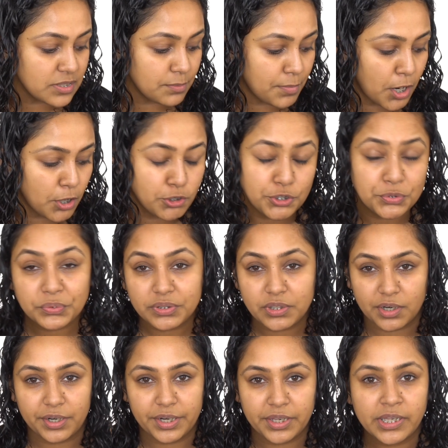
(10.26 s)
It's about
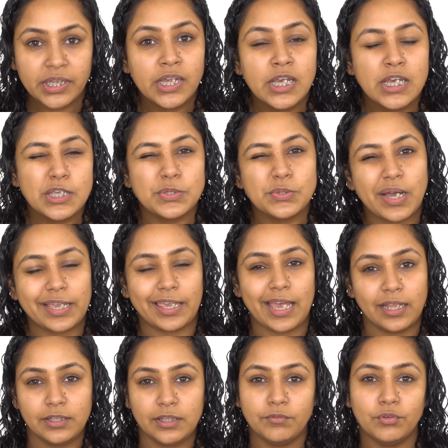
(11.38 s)
230. So I
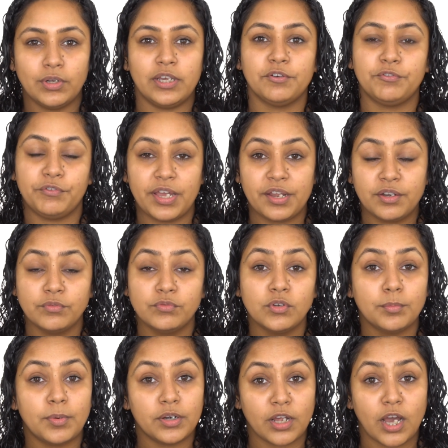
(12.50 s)
can give you like a fair review
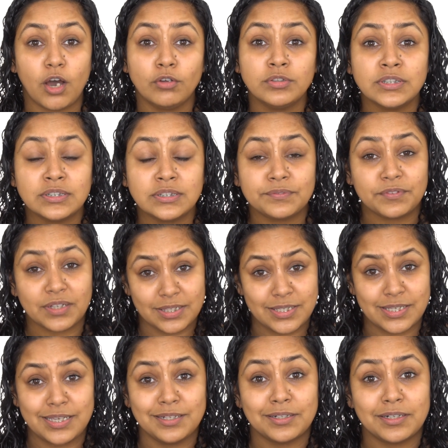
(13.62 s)
about how this
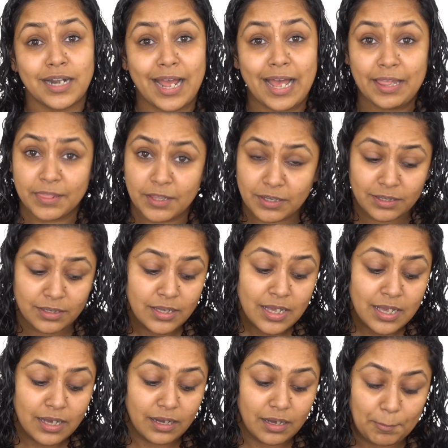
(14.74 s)
concealer and the
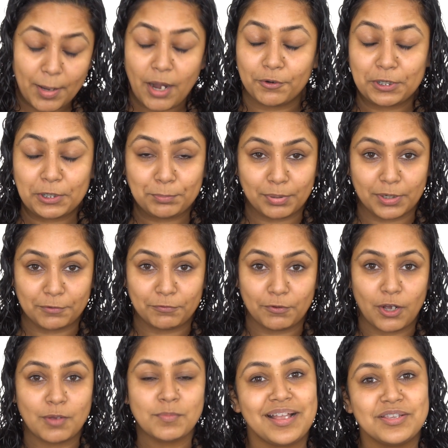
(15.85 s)
powder
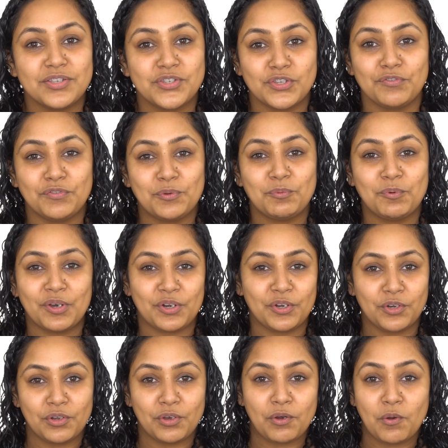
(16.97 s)
performs. And so if you want to
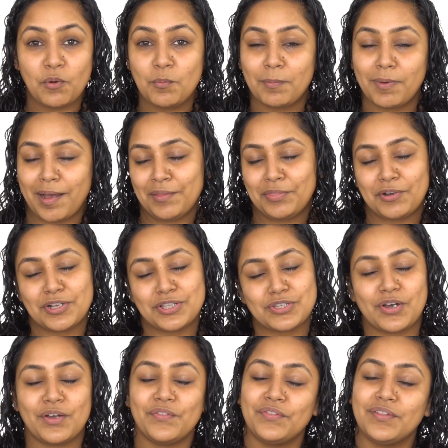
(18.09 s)
know my thoughts
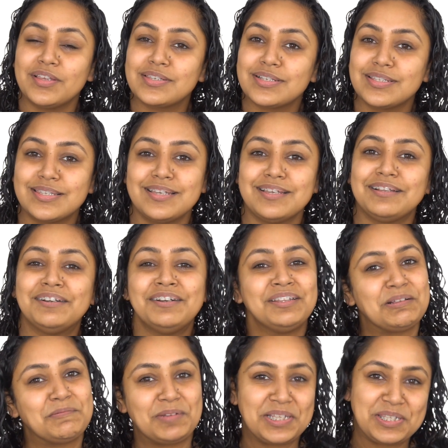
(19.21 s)
on this concealer,
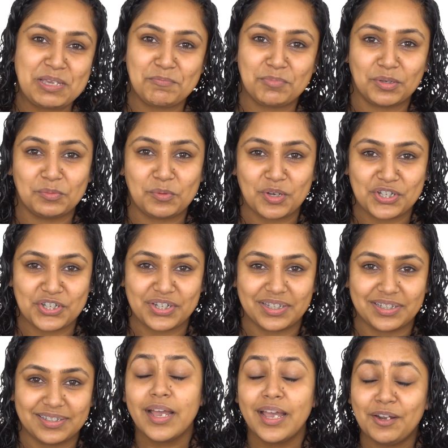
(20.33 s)
then please keep on
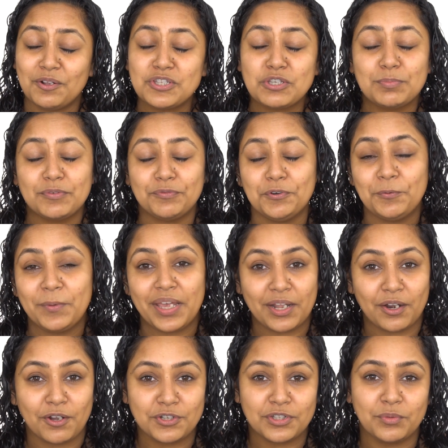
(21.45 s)
watching. And also before we head
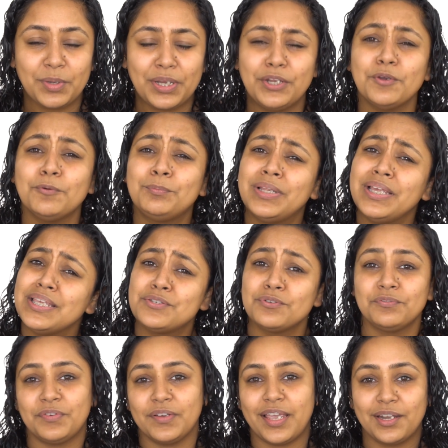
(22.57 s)
on to the video, please
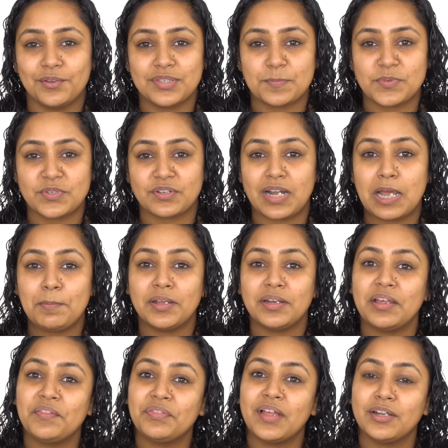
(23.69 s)
don't forget to subscribe and
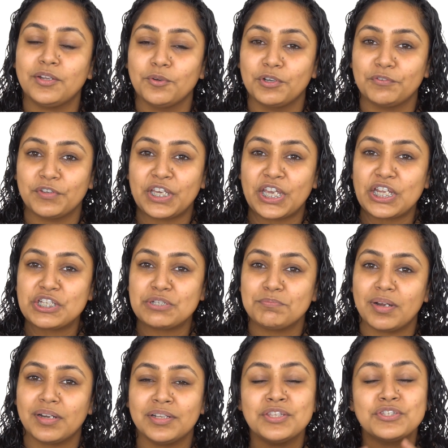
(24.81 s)
hit that notification
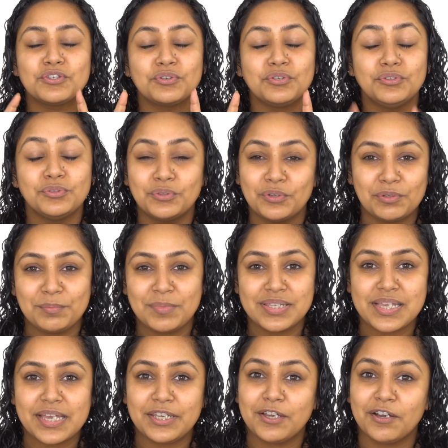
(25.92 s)
button so you don't miss
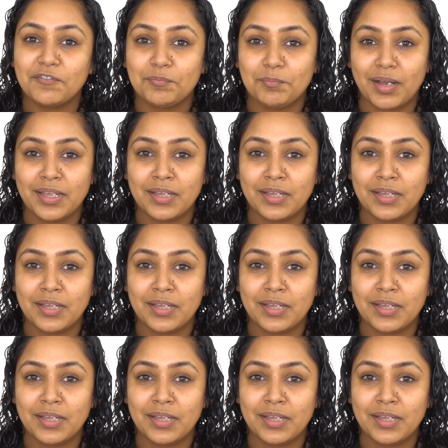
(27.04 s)
any of my